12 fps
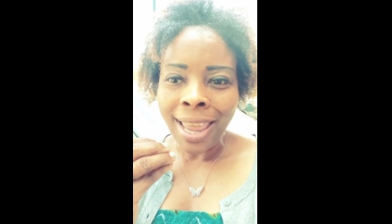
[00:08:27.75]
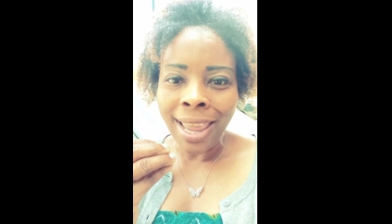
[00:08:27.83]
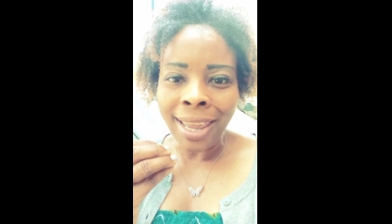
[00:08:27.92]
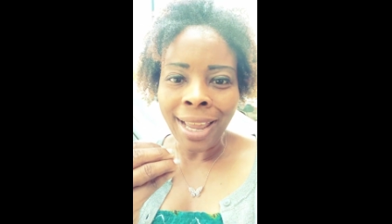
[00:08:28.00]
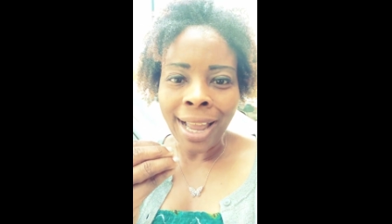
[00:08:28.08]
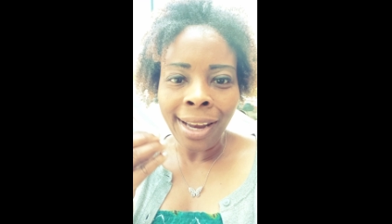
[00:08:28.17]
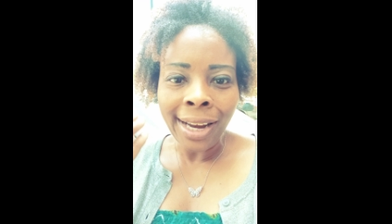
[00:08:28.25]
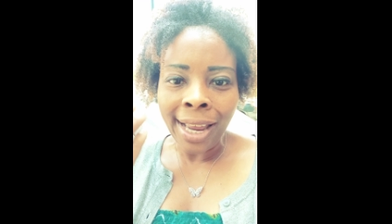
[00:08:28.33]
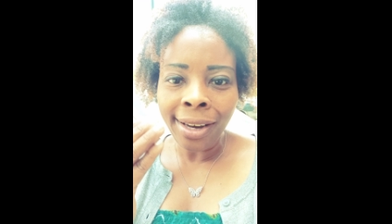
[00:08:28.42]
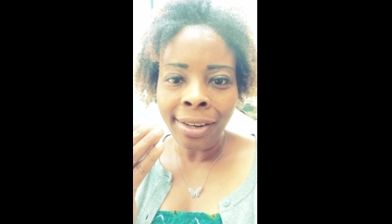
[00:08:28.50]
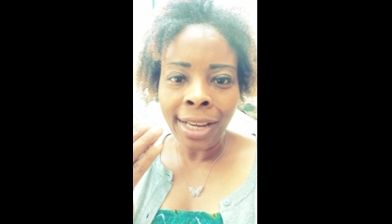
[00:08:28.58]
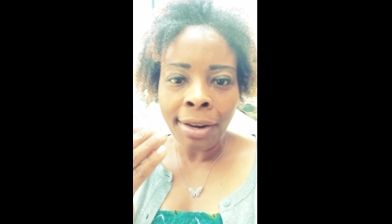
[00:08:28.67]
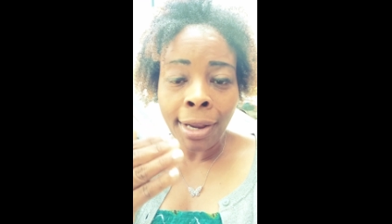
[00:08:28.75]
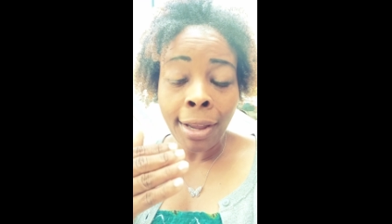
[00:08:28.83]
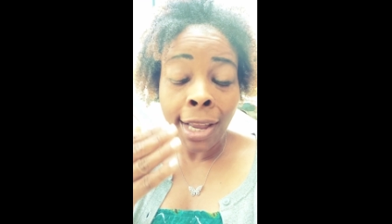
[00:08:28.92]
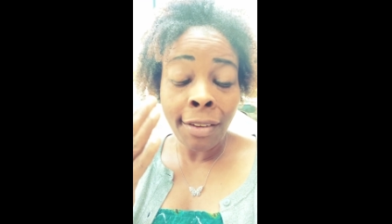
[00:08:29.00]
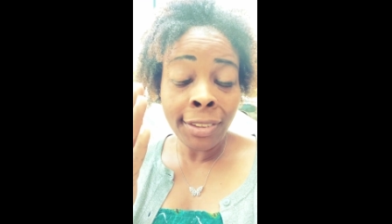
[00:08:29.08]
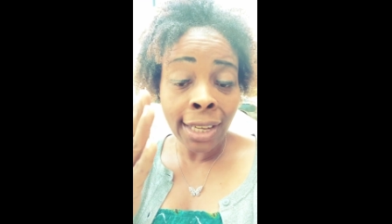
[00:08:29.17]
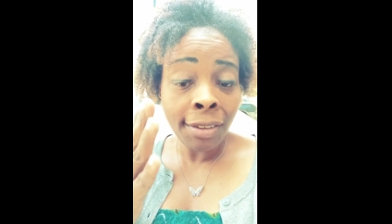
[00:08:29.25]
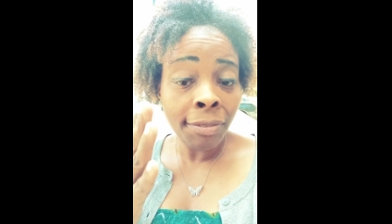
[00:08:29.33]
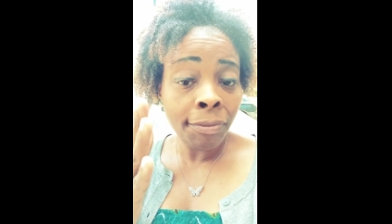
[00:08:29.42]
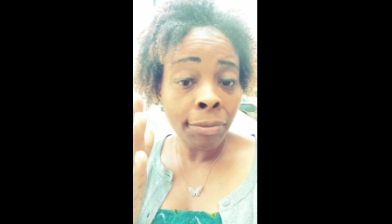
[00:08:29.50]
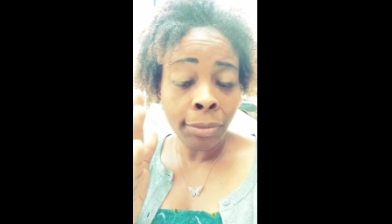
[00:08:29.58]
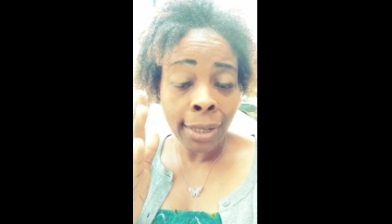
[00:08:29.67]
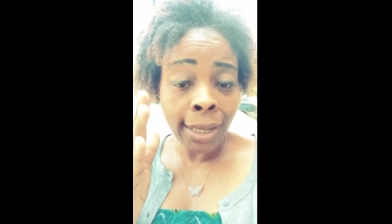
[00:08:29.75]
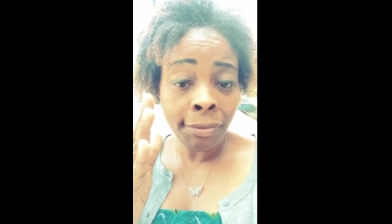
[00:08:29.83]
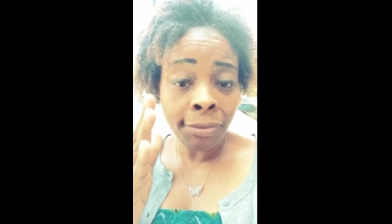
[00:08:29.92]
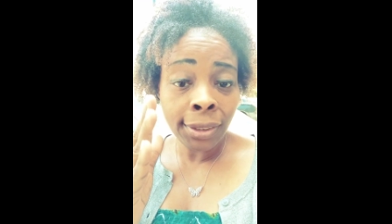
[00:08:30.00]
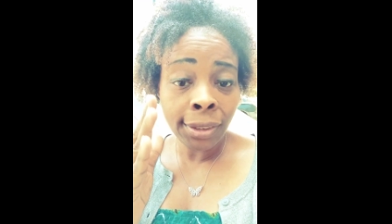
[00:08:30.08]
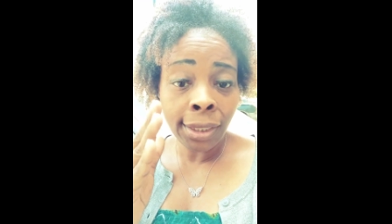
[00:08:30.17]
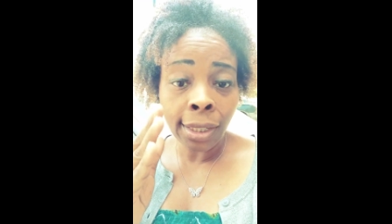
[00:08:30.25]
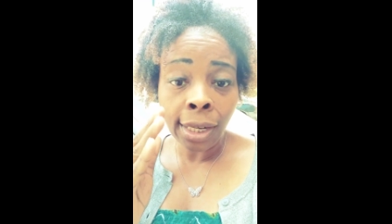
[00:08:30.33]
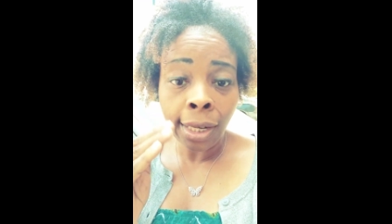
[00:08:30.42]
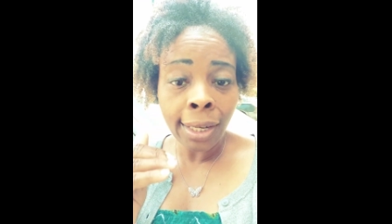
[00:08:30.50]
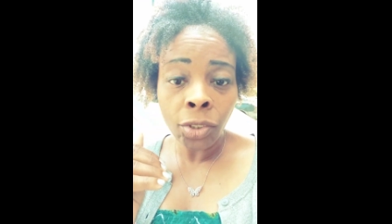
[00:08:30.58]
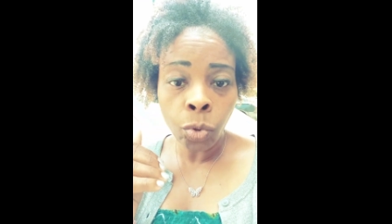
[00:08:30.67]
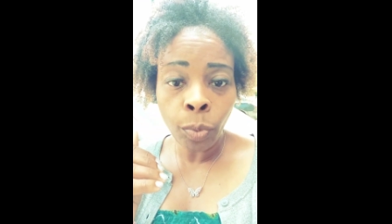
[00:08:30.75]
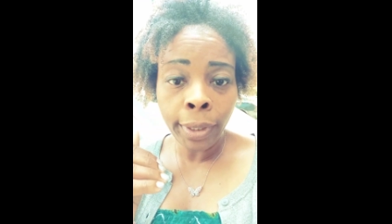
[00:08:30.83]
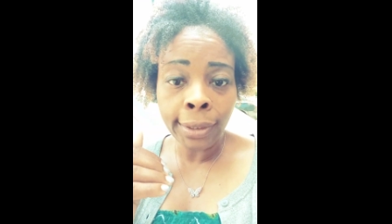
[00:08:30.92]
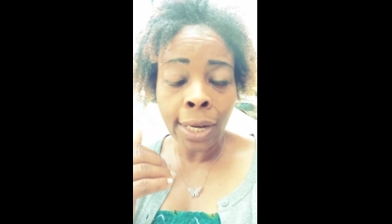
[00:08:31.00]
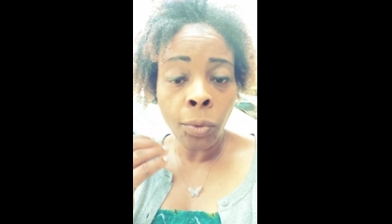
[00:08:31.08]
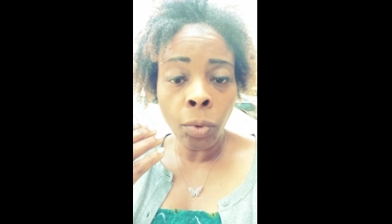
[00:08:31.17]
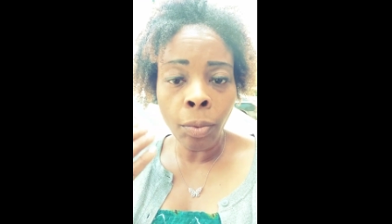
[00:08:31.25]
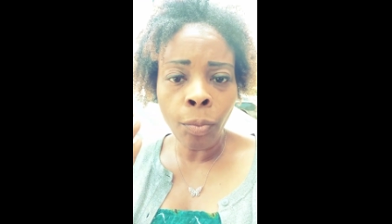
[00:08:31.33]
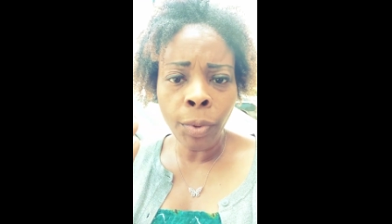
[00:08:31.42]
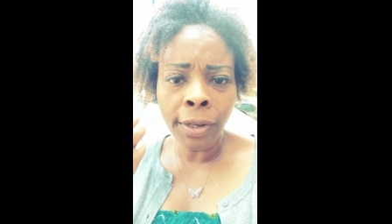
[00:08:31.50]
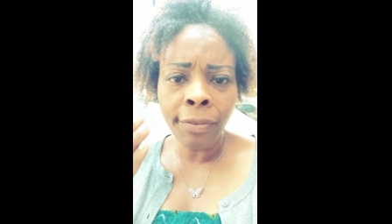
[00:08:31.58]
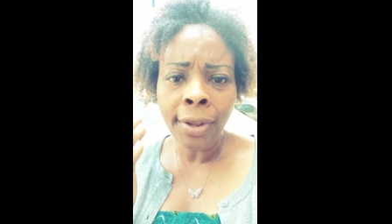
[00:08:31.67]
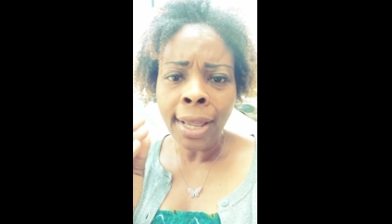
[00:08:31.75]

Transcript: And I've seen a lot of twins I grew up with,